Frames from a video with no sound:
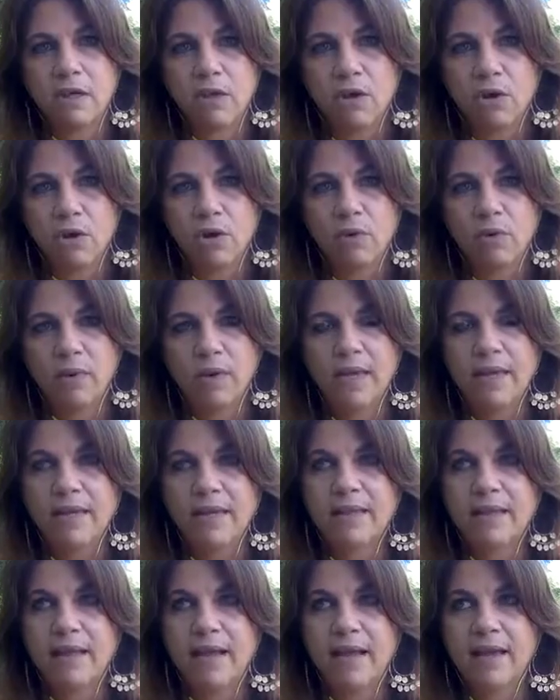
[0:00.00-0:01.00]
know
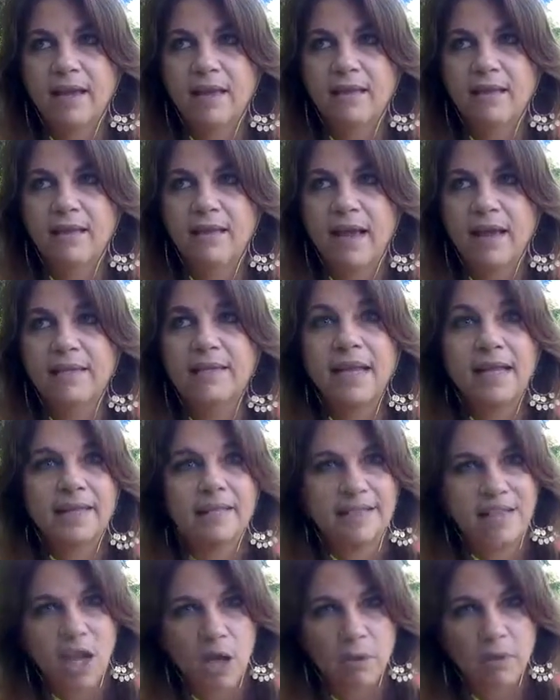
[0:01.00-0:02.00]
that that day
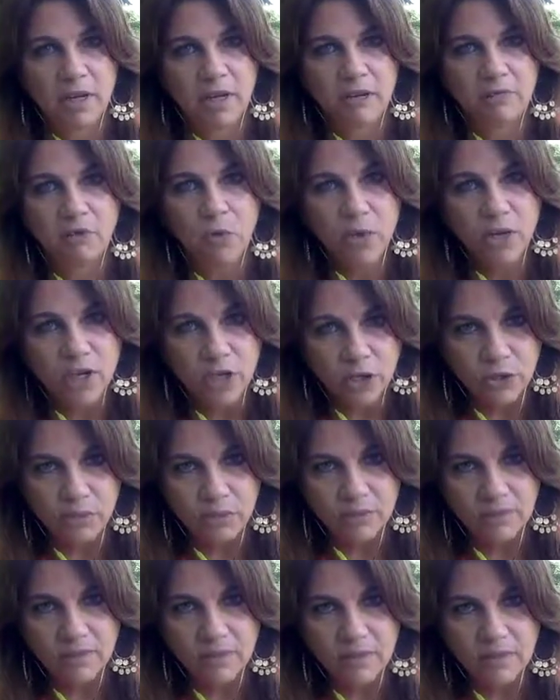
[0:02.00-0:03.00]
is coming for
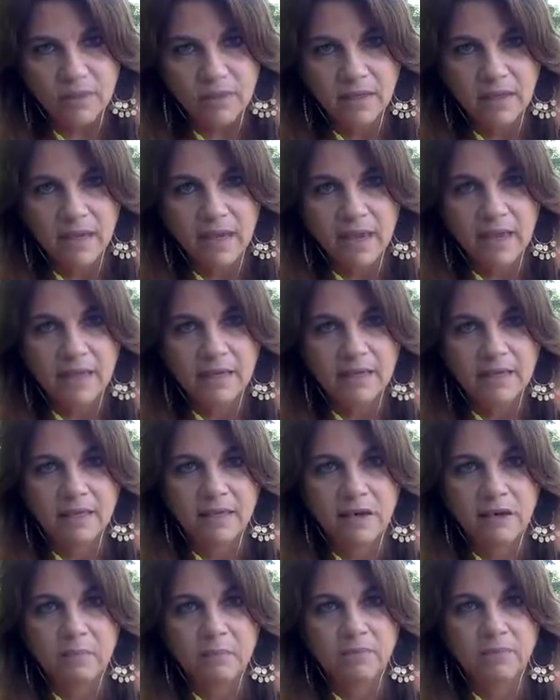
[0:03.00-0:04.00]
you, and
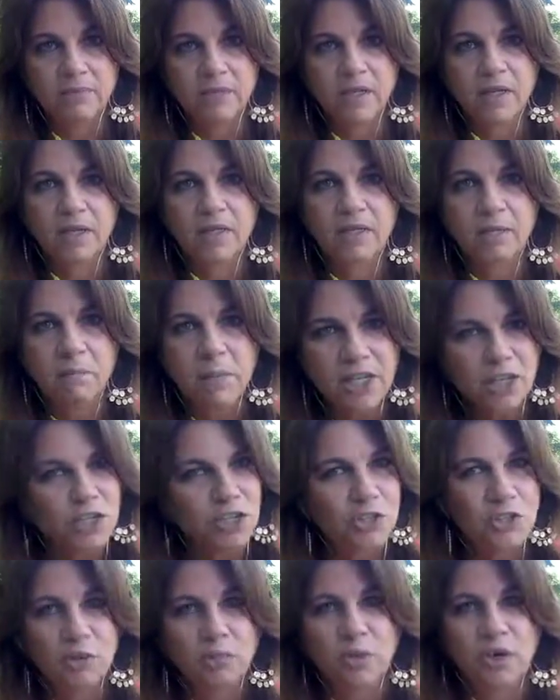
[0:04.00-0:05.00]
make
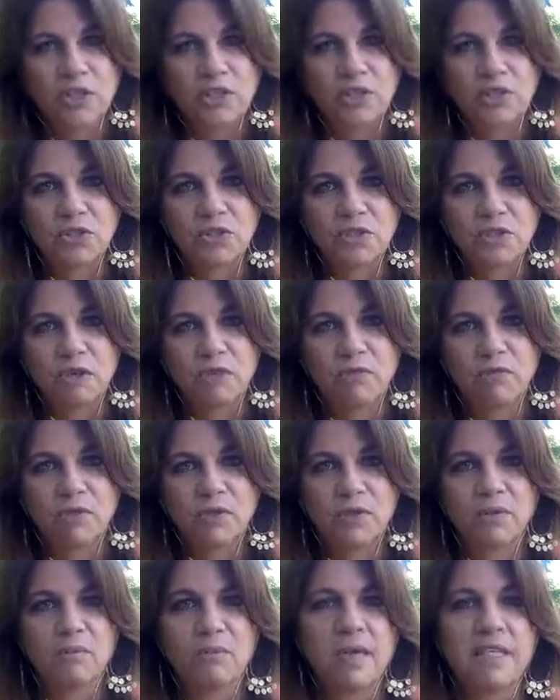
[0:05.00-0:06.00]
sure you praise yourself
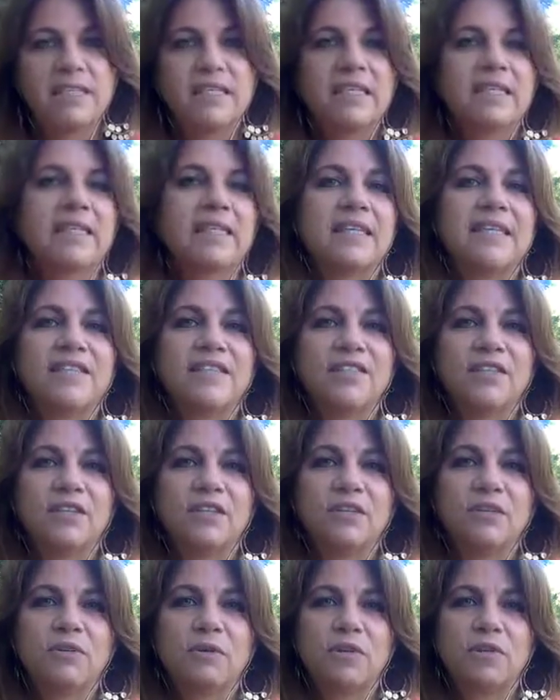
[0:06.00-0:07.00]
for the amazing things
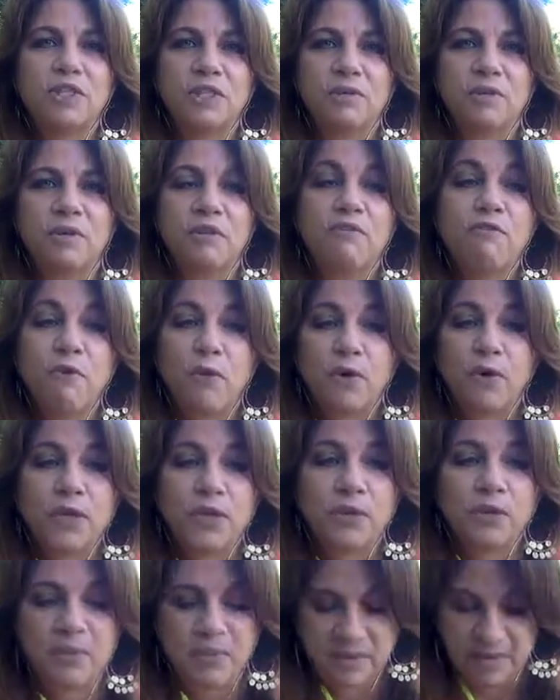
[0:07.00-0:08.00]
that you are doing for
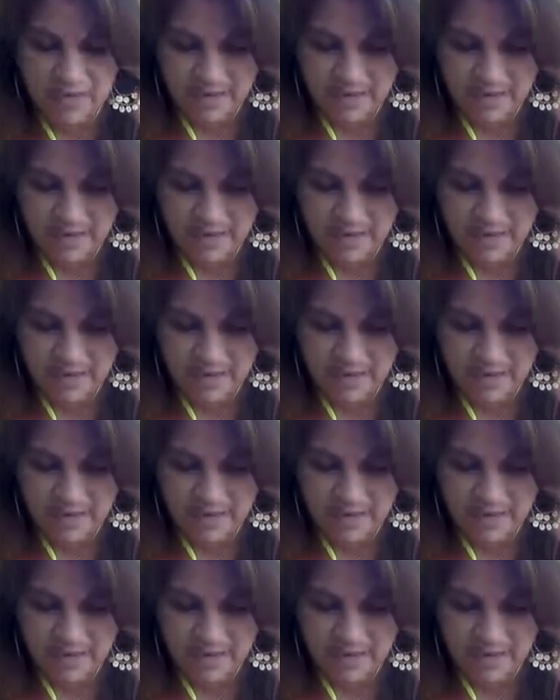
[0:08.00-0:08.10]
you.